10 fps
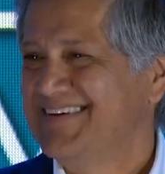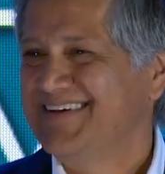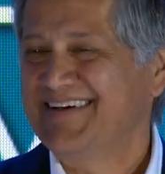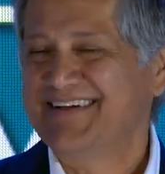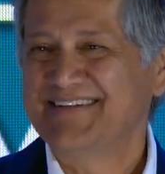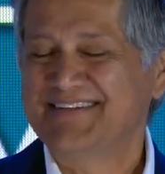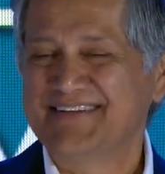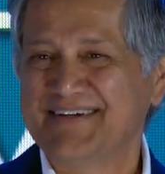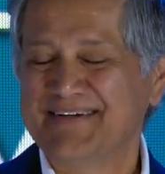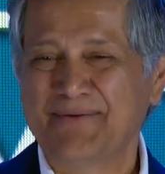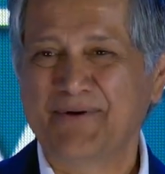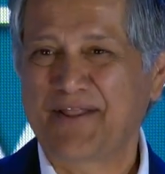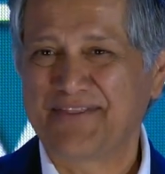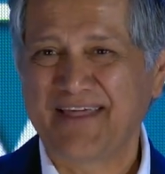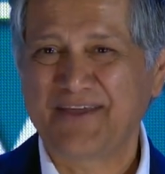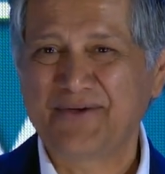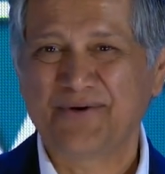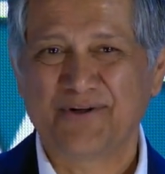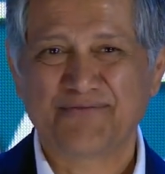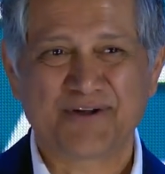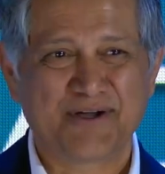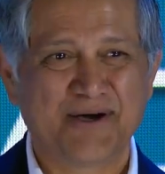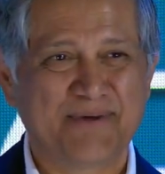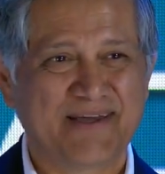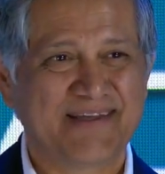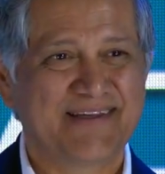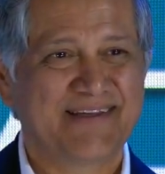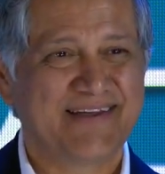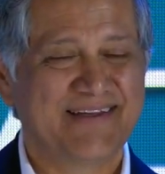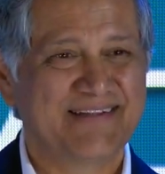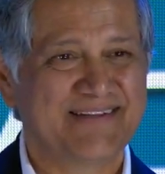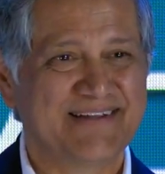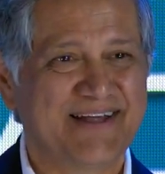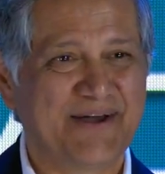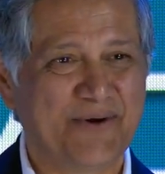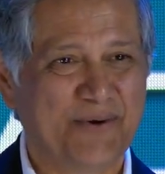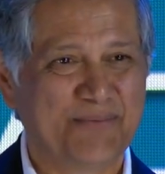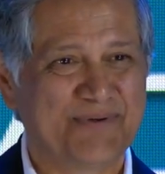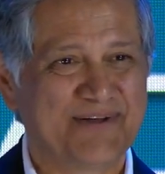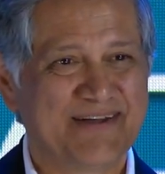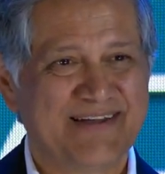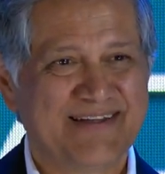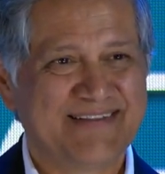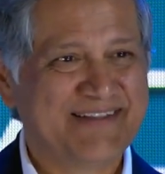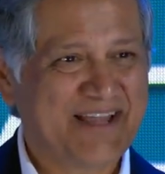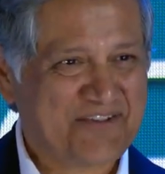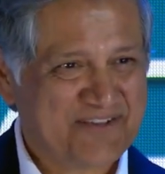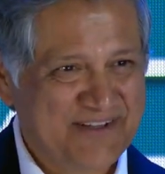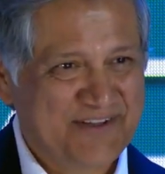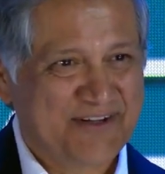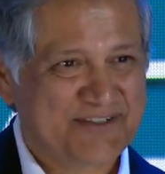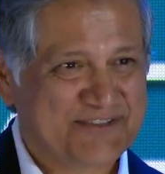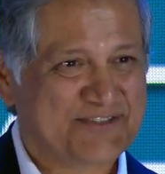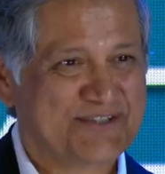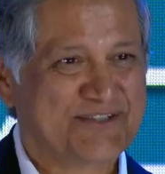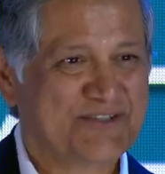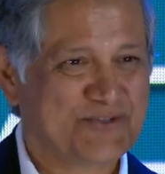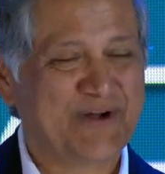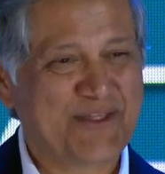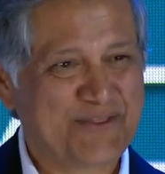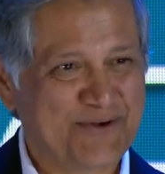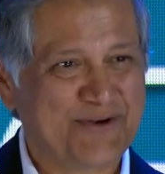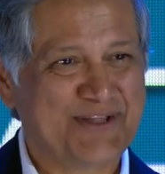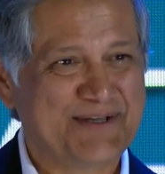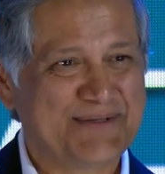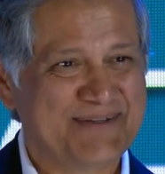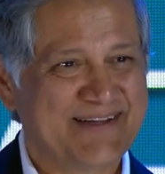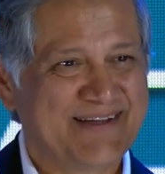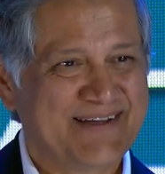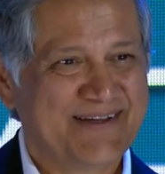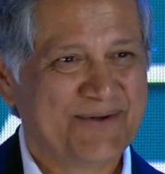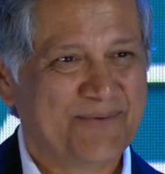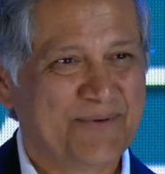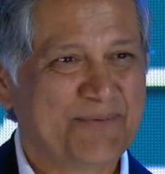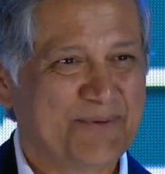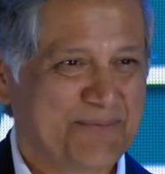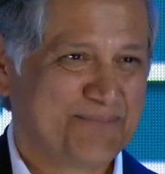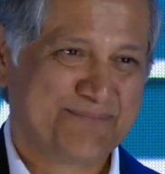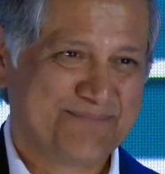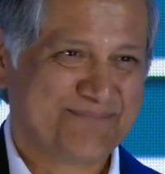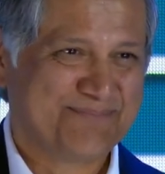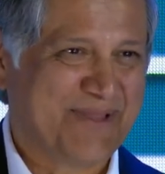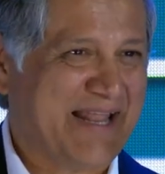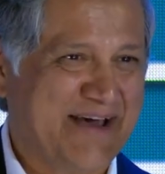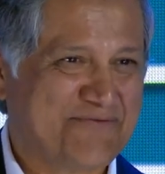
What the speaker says: And I want to thank you all for coming. And I hope the next 10 years, 2030, we will not have